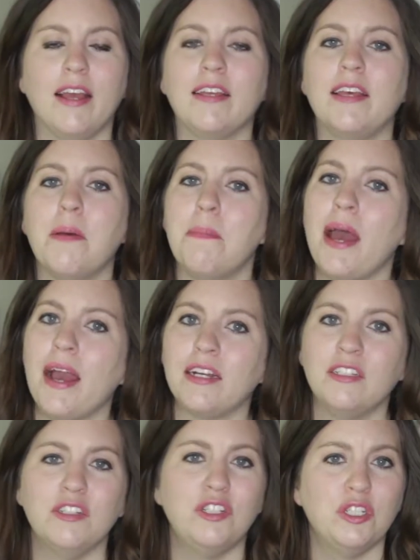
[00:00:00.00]
and get
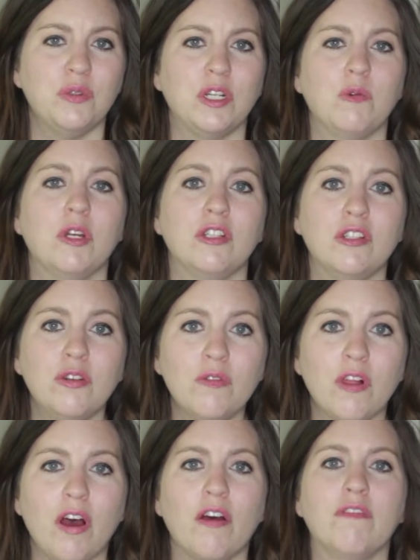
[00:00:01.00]
back to doing what you
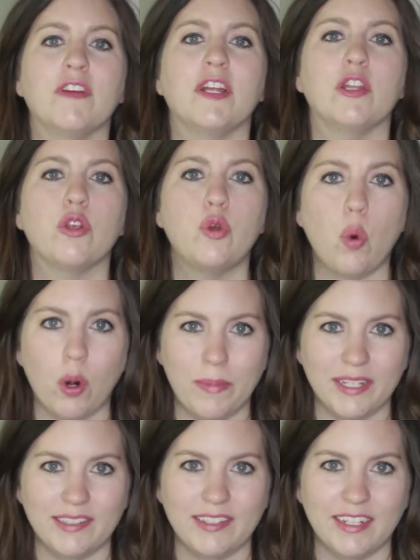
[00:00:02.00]
love in your
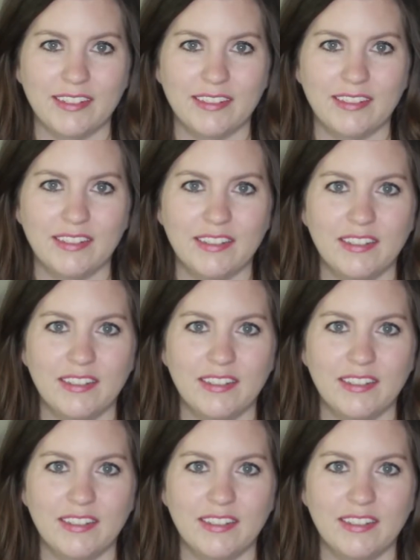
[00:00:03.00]
business.